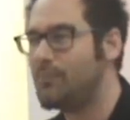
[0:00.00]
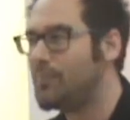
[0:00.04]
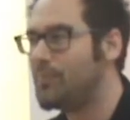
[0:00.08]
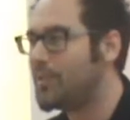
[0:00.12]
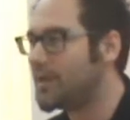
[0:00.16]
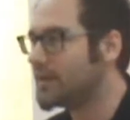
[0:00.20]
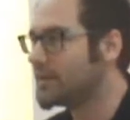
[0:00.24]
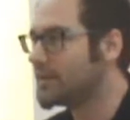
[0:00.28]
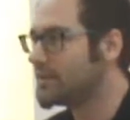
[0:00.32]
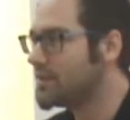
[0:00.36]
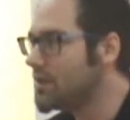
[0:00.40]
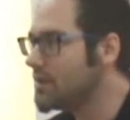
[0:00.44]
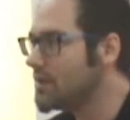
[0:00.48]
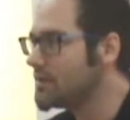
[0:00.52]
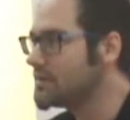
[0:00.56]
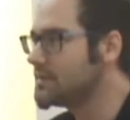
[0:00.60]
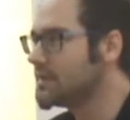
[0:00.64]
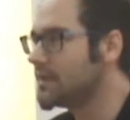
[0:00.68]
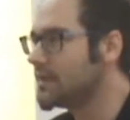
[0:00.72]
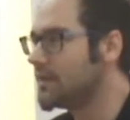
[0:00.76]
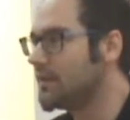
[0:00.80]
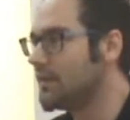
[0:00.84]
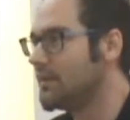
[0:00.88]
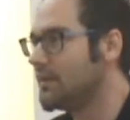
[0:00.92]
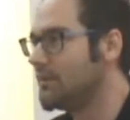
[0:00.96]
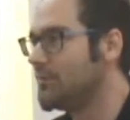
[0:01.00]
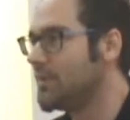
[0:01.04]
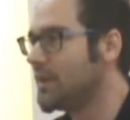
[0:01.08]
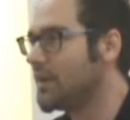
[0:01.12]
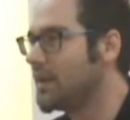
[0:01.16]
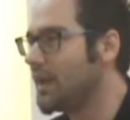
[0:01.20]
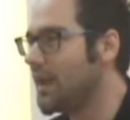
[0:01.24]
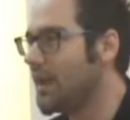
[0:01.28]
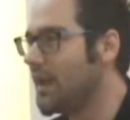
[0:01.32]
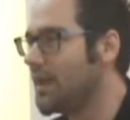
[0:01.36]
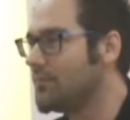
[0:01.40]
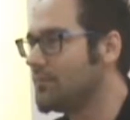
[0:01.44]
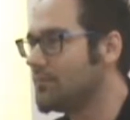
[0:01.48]
paradoxically
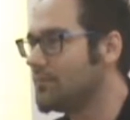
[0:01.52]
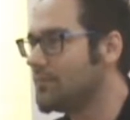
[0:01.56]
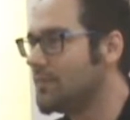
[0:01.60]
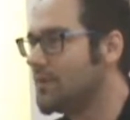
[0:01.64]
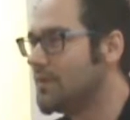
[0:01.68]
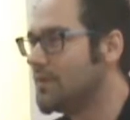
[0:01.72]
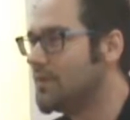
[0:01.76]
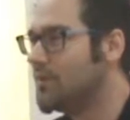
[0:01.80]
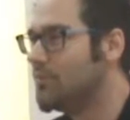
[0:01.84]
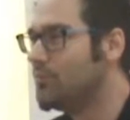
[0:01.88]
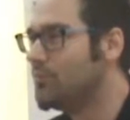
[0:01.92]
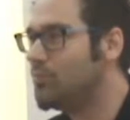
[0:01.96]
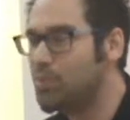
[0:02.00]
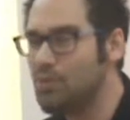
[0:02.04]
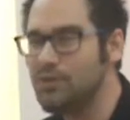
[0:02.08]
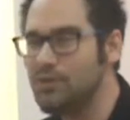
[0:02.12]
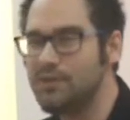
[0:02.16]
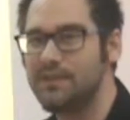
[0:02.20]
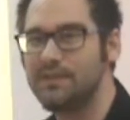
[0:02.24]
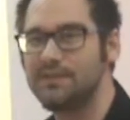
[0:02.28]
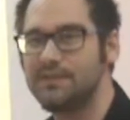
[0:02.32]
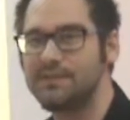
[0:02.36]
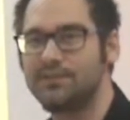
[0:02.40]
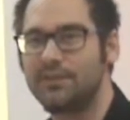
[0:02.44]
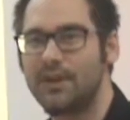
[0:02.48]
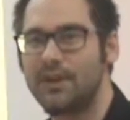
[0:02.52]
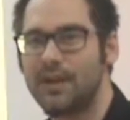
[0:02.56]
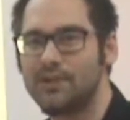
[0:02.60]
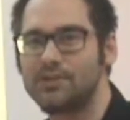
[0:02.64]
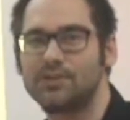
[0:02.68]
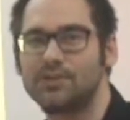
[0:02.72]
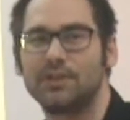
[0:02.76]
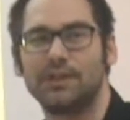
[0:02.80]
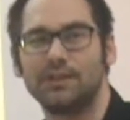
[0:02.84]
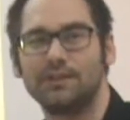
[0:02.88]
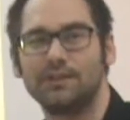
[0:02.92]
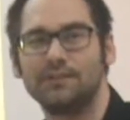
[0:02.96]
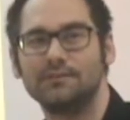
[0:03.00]
became Putin's
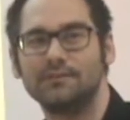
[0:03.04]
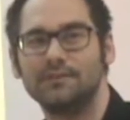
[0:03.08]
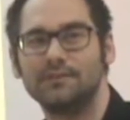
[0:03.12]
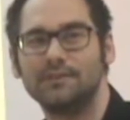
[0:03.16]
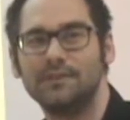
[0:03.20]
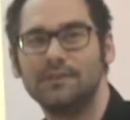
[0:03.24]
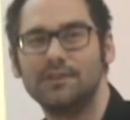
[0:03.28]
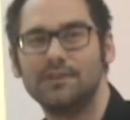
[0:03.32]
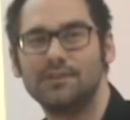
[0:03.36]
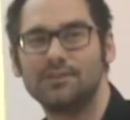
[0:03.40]
Russia.